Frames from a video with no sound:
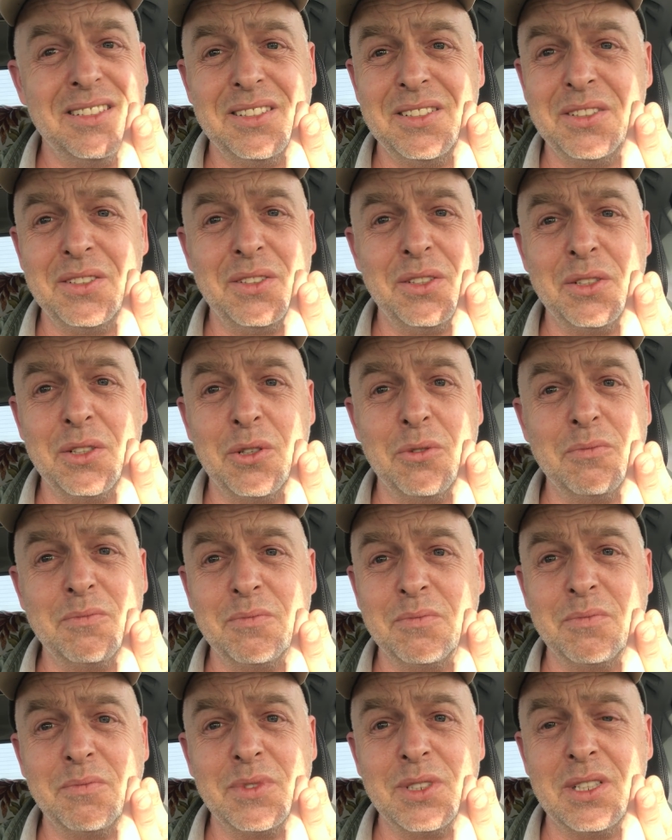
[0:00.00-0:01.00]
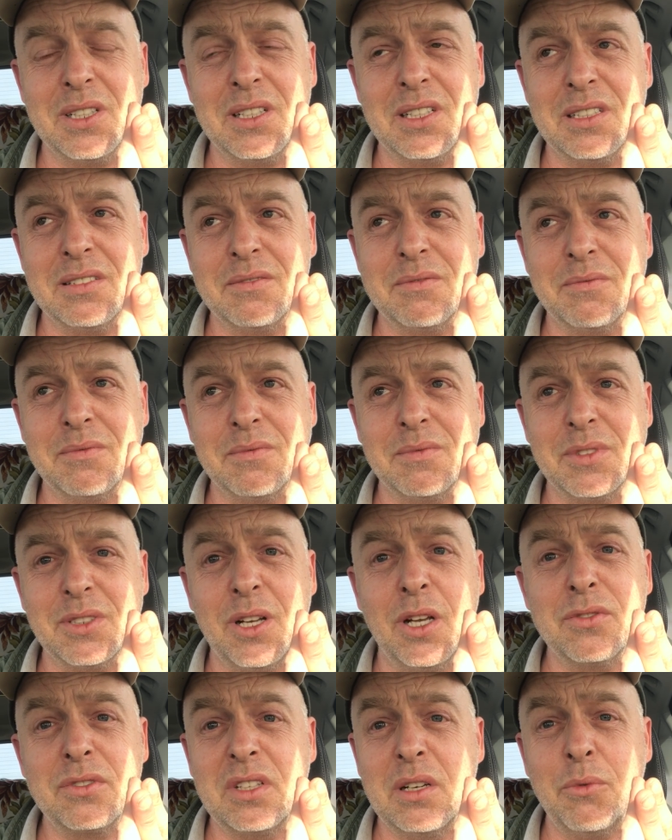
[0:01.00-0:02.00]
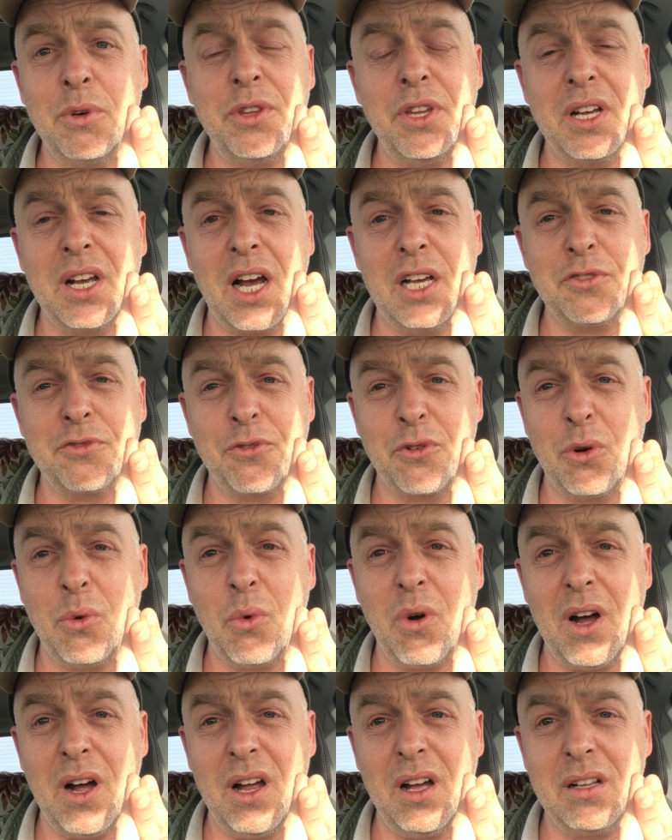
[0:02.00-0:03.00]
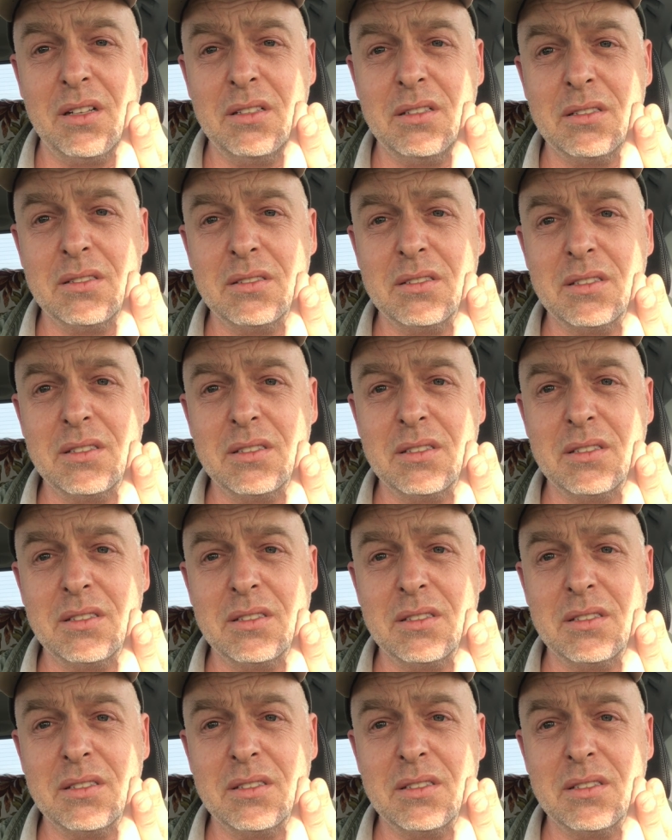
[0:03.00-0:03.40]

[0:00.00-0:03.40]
you know, I'll sit with you guys for a while.